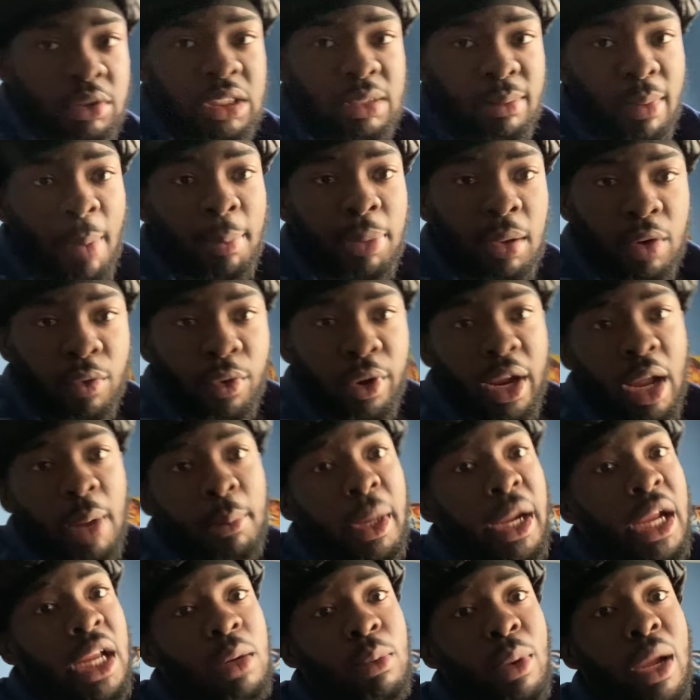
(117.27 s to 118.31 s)
see my Polaroid camera
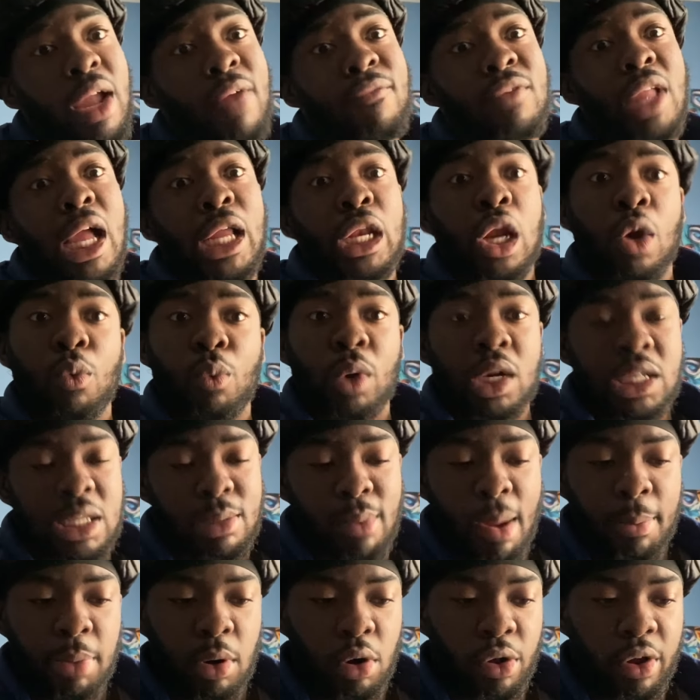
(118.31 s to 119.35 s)
anyway. If y'all don't want to see my
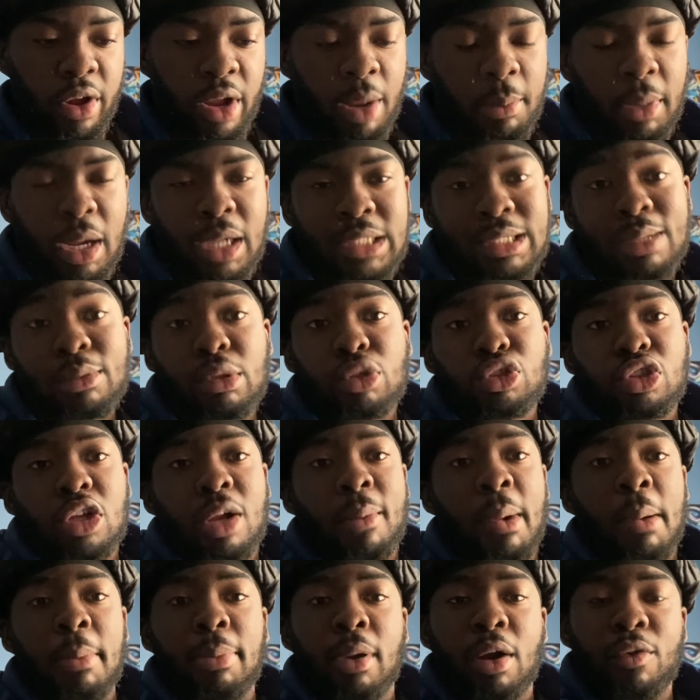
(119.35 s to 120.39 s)
Polaroid camera, because I'm gonna show
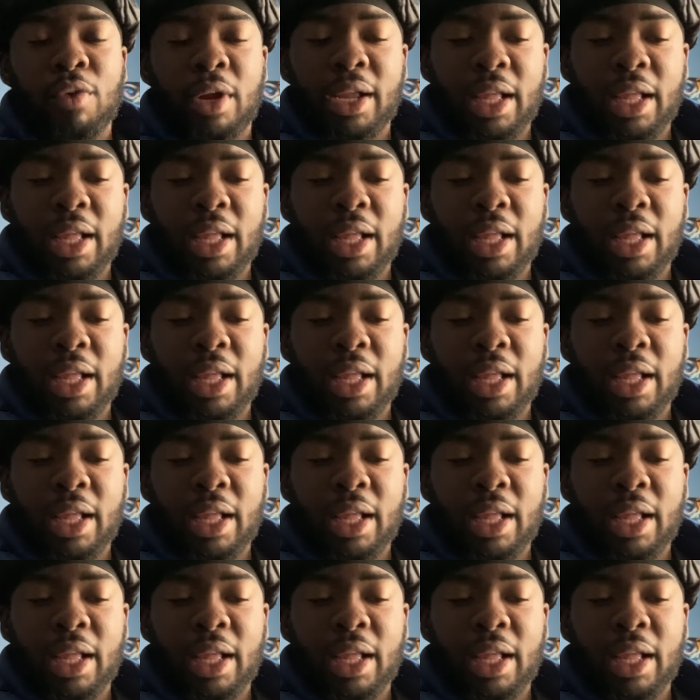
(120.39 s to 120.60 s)
y'all my Polaroid